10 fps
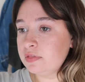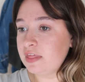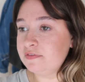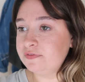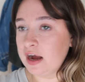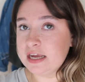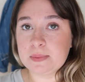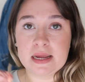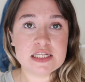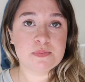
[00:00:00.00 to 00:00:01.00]
then find
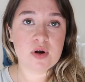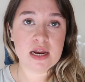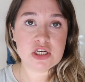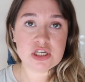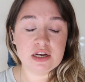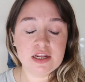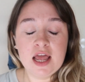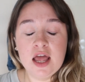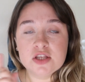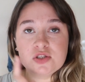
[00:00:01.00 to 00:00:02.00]
my inspiration.
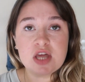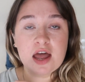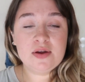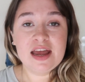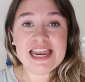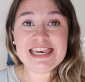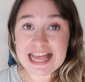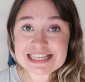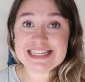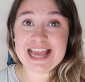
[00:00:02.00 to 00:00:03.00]
So
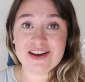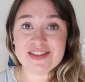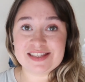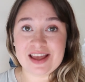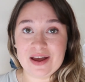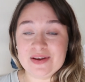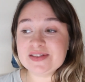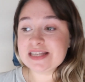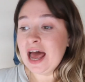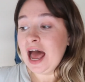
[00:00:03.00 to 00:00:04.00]
let's see how this goes,